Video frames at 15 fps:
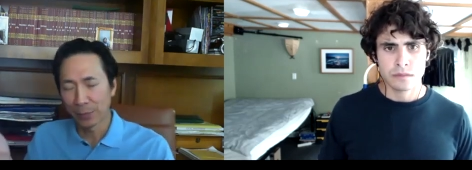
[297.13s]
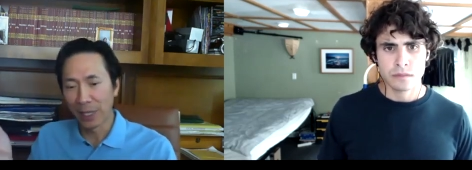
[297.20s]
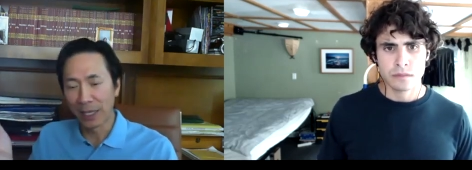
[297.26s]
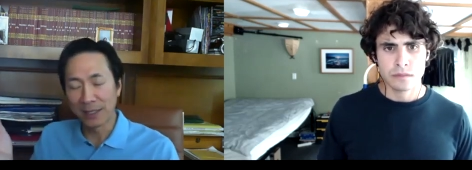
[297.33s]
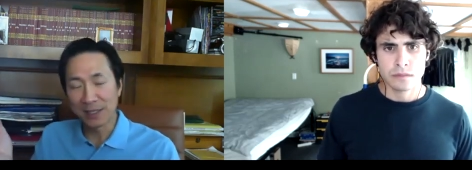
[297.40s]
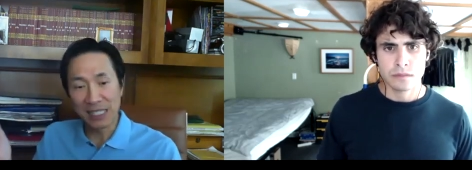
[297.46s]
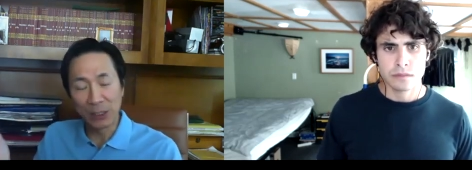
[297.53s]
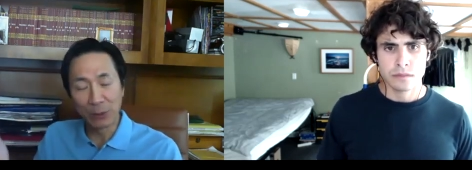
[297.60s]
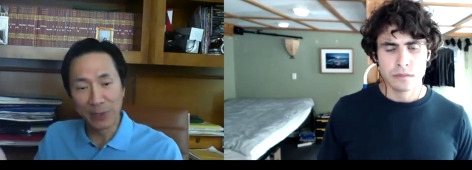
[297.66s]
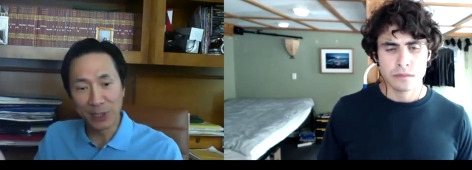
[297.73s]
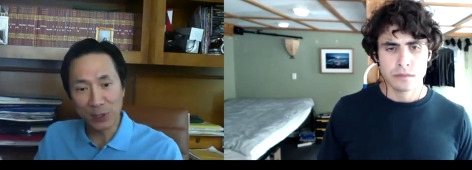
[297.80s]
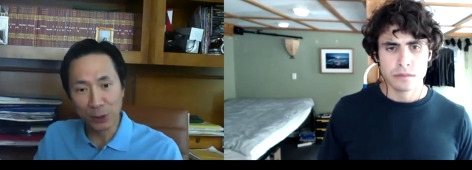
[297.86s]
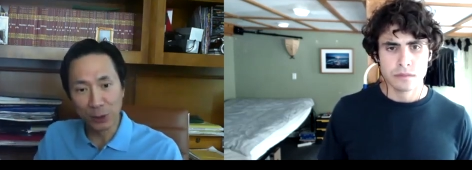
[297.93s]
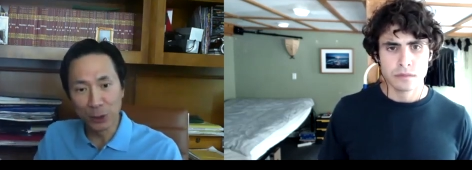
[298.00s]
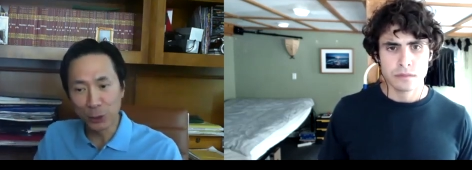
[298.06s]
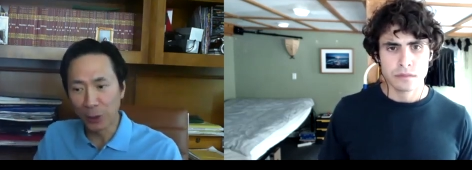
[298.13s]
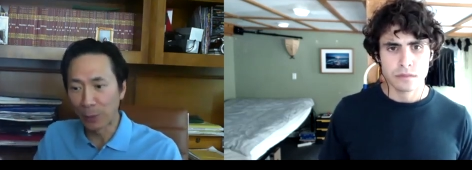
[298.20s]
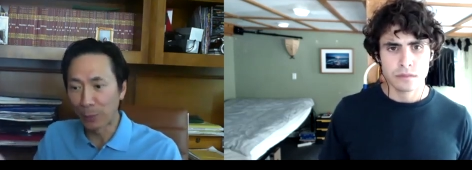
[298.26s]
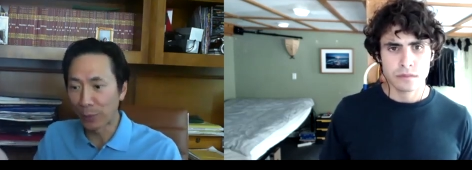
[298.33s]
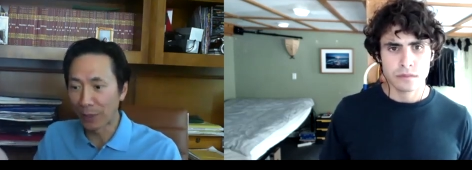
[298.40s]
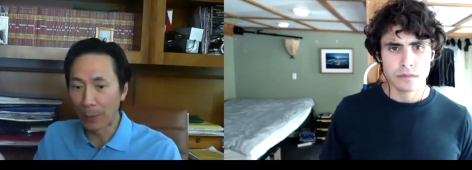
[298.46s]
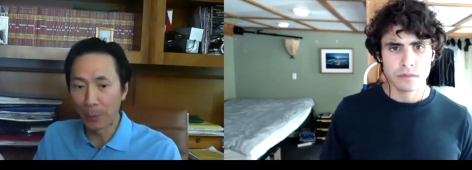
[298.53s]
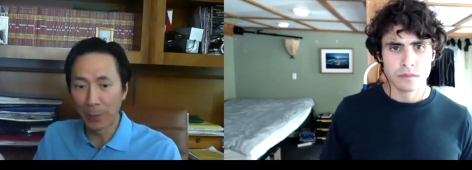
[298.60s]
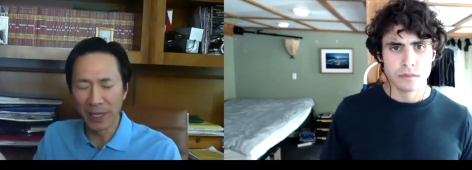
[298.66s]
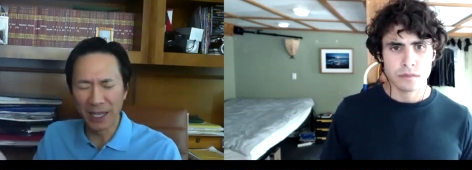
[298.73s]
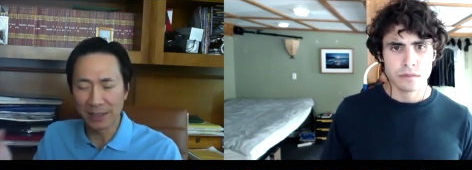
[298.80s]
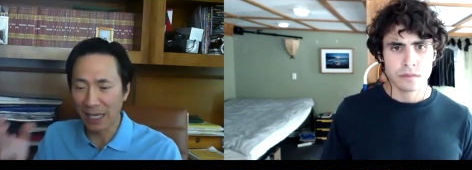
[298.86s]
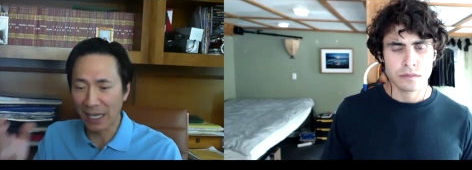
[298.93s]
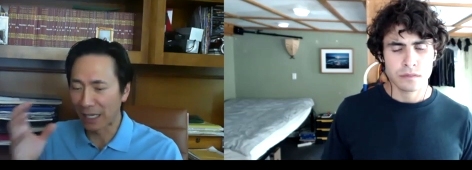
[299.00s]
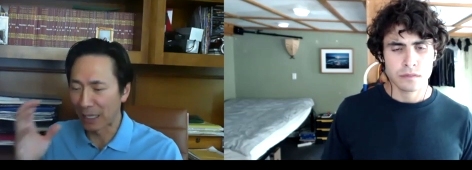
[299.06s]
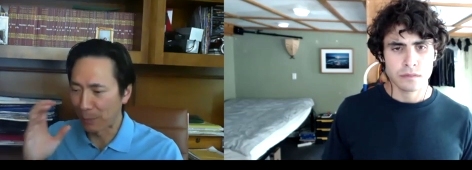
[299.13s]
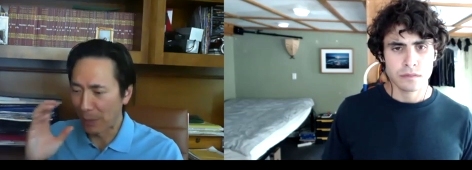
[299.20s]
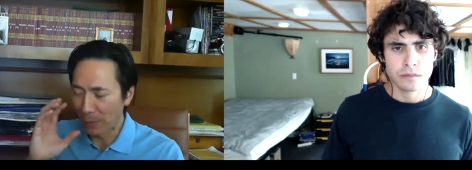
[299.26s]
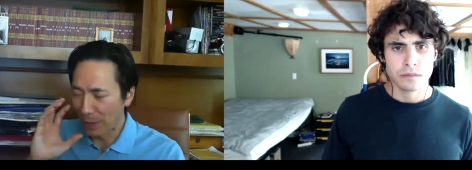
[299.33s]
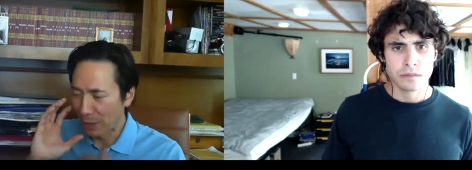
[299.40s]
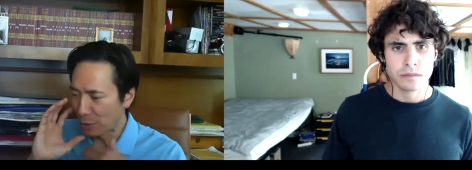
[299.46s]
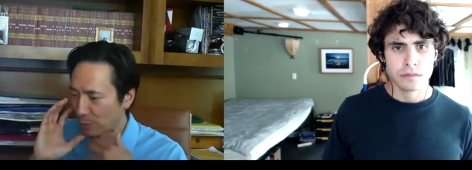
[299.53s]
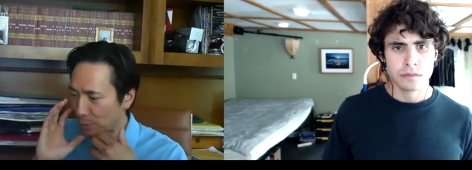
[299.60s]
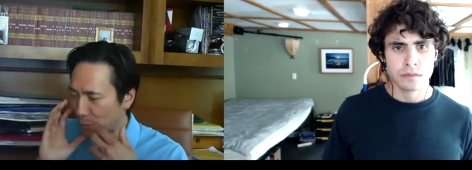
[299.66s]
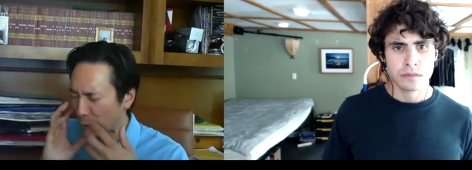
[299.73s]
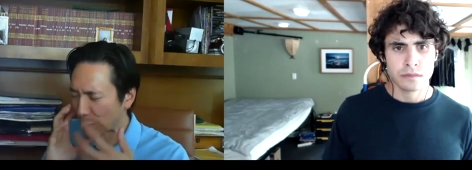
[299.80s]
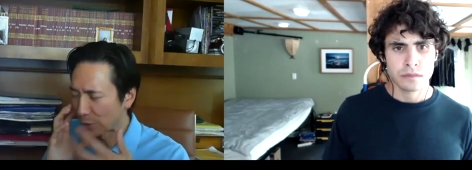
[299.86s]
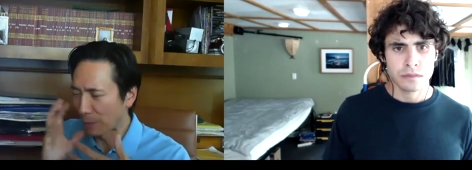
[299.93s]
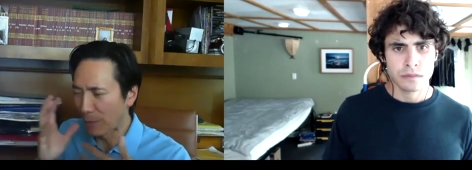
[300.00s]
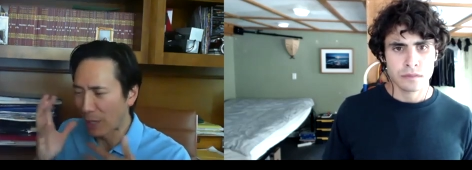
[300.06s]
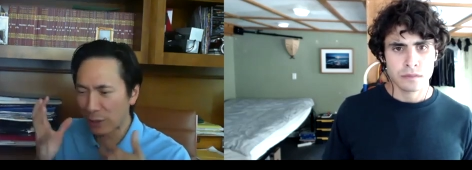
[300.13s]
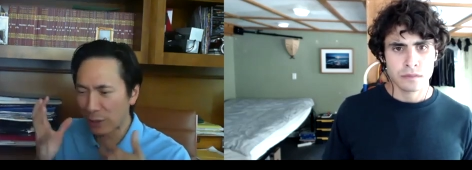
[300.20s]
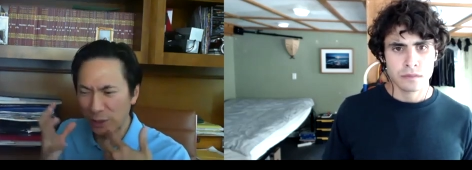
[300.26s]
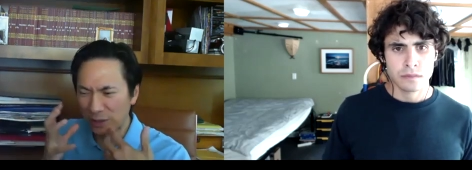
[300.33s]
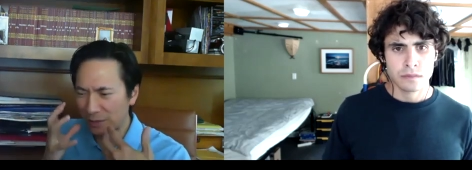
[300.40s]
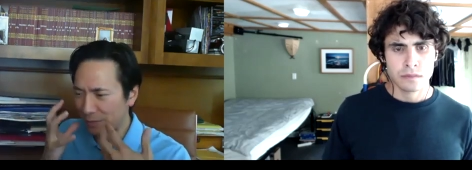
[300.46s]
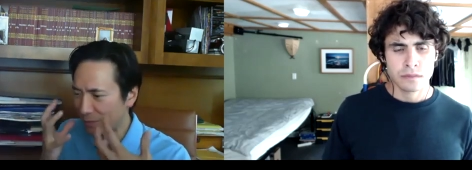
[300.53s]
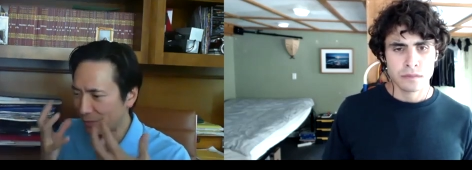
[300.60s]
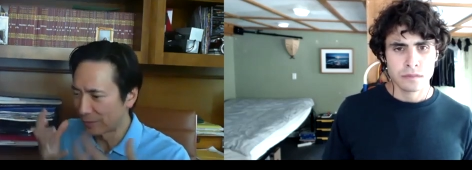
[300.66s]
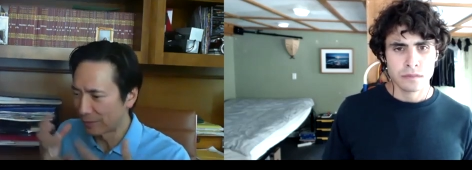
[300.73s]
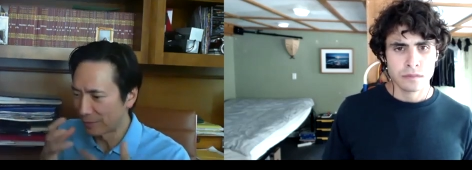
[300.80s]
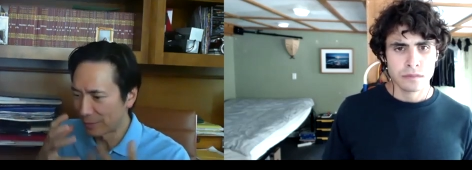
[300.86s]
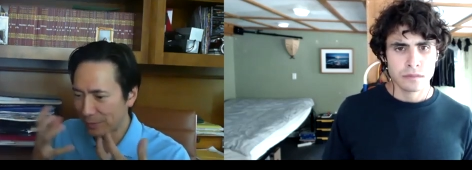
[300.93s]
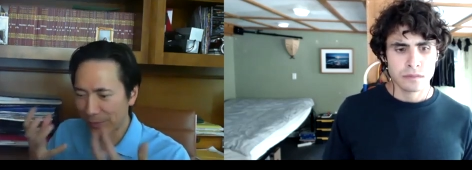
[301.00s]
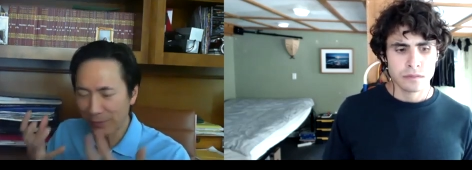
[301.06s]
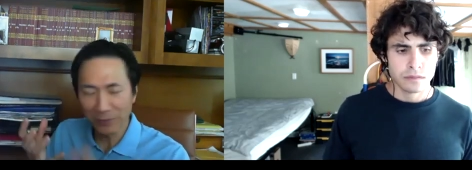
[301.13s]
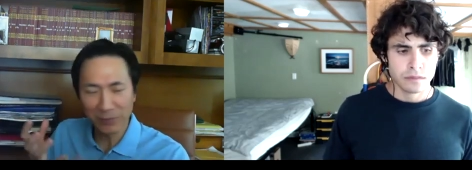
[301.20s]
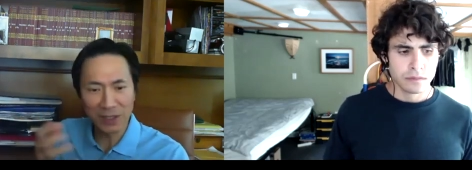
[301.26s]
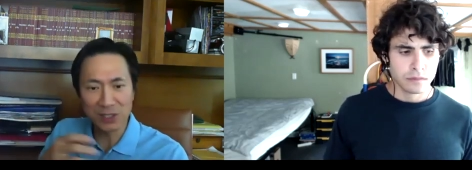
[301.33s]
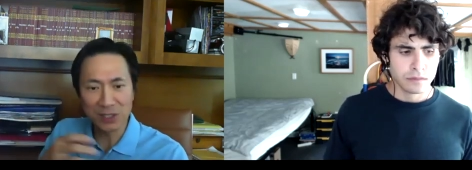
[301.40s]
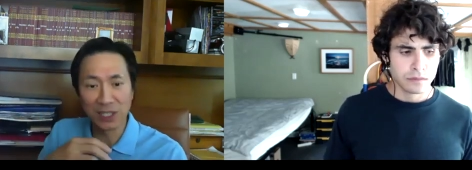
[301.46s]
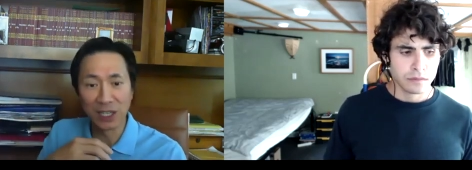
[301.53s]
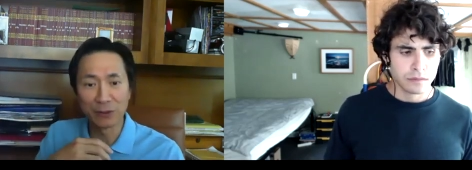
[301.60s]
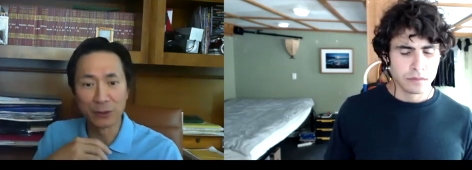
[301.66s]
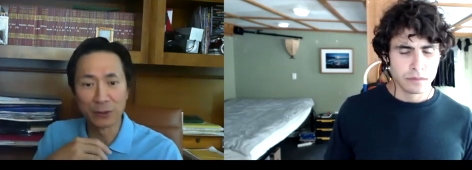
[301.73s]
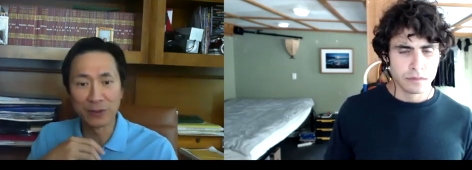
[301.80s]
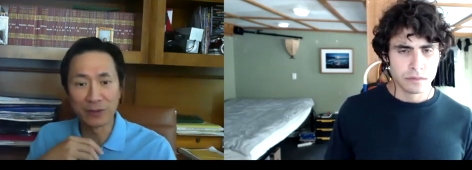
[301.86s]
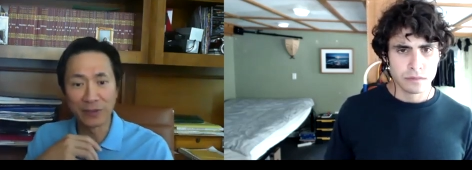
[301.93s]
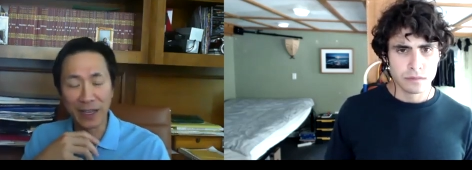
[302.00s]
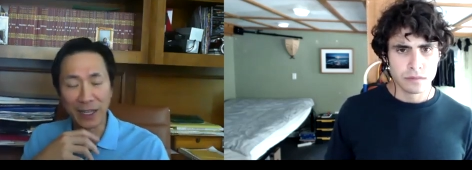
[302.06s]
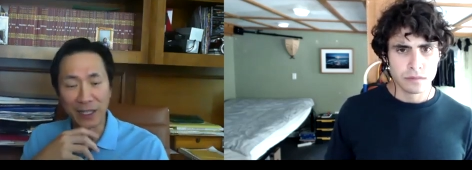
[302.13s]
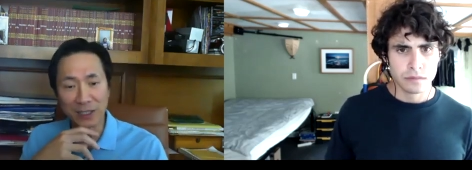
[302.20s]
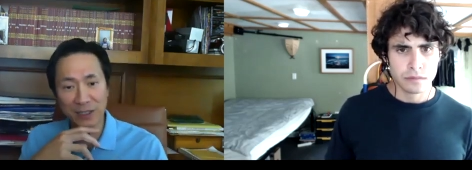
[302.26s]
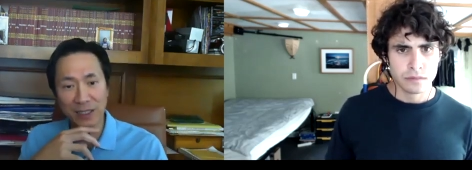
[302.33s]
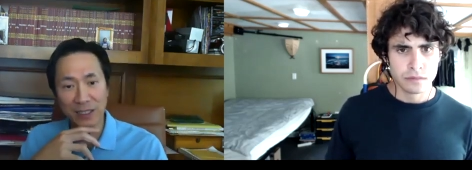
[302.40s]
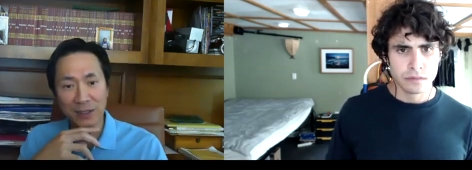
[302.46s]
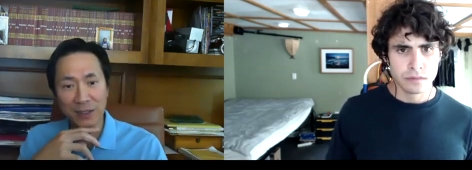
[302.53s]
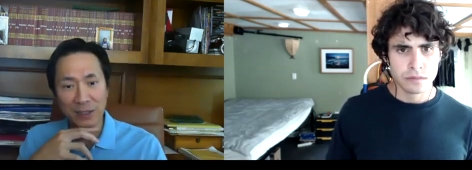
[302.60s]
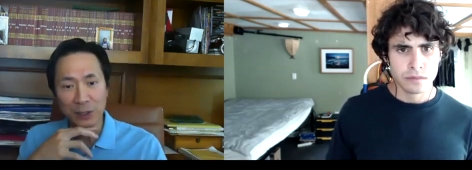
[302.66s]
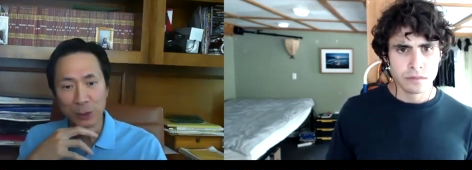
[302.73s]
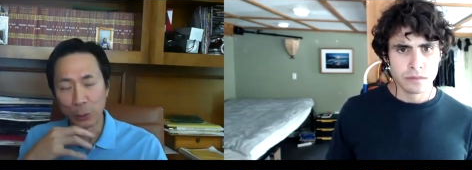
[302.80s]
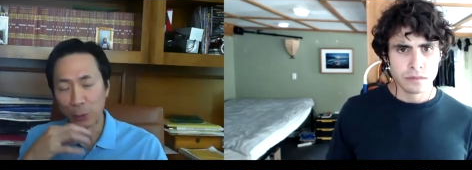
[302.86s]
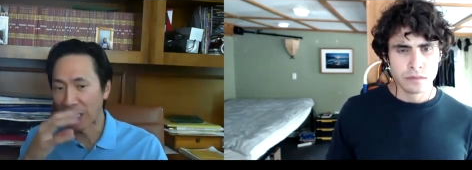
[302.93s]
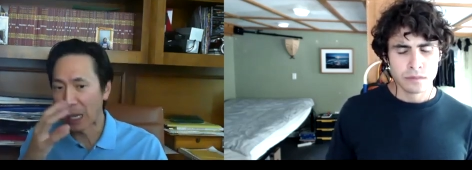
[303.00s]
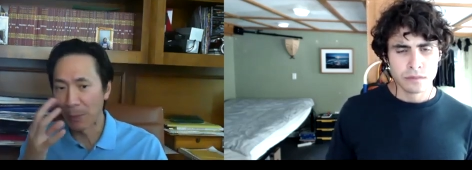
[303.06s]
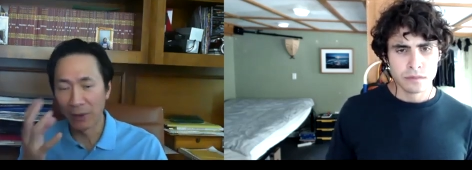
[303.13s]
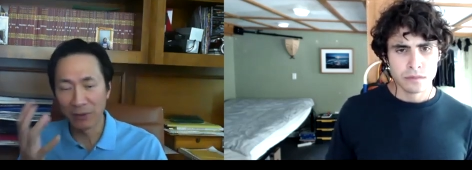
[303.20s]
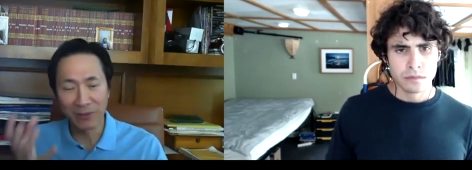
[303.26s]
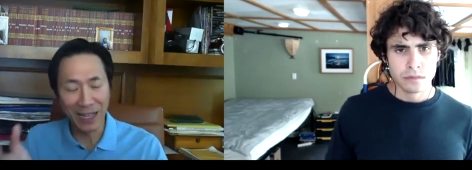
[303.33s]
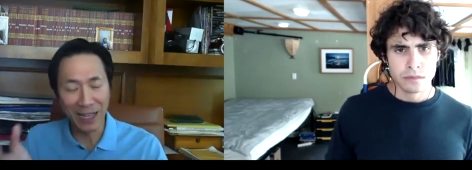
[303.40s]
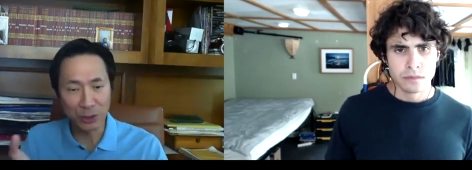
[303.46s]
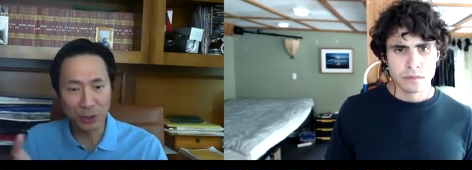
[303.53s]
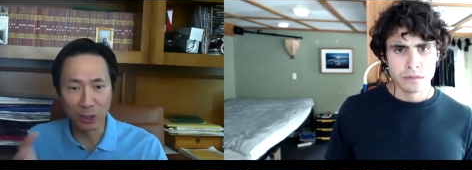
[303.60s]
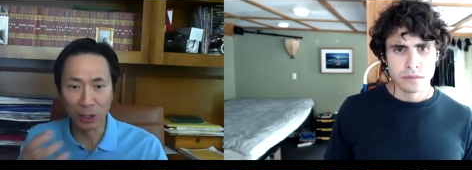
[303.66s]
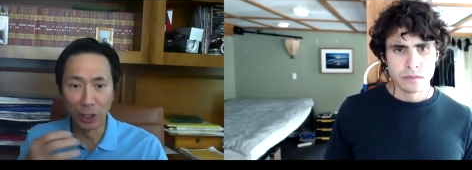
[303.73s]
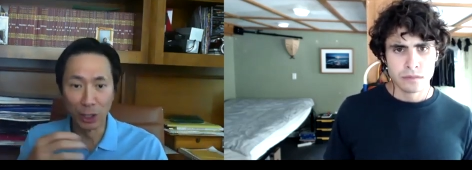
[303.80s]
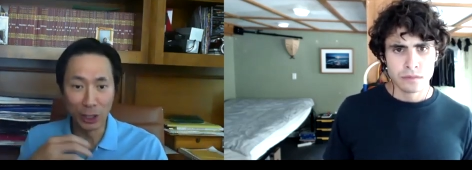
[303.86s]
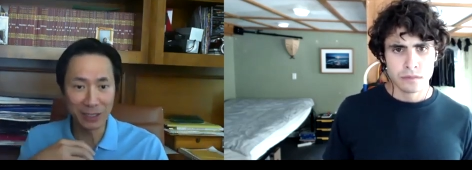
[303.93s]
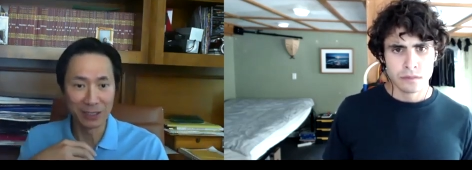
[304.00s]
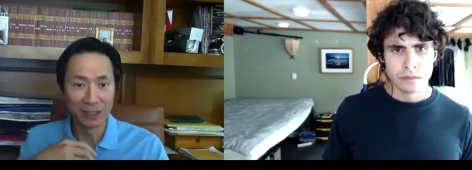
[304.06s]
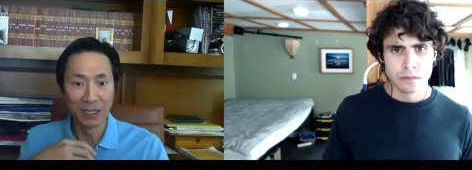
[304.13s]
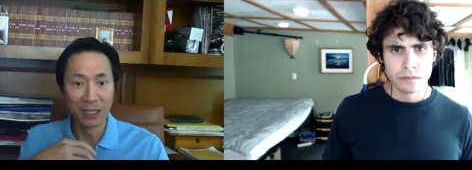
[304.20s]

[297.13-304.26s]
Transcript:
Speaker 1: Plan C will be surgery. Plan B is I can maybe do some other stuff to the face to camouflage the look,